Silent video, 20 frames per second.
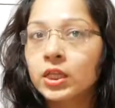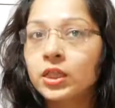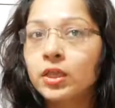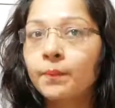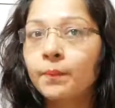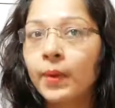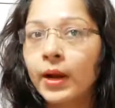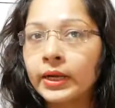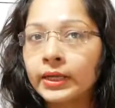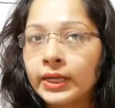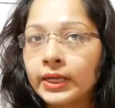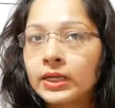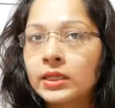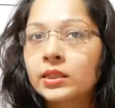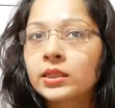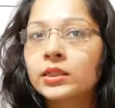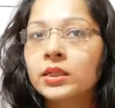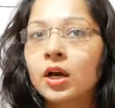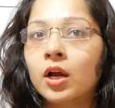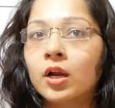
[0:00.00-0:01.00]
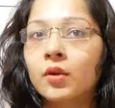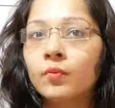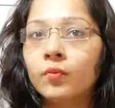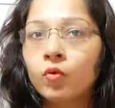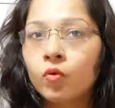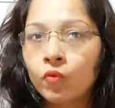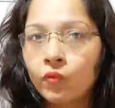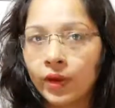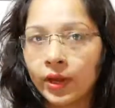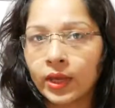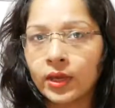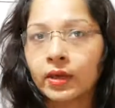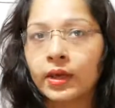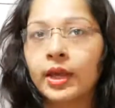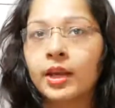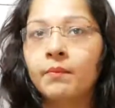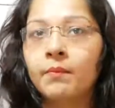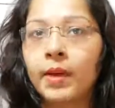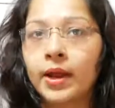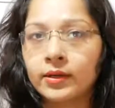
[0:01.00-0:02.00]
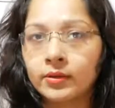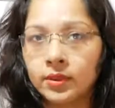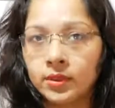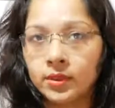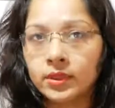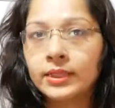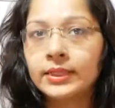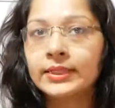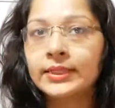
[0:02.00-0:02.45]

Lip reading: the particles are moving in matter.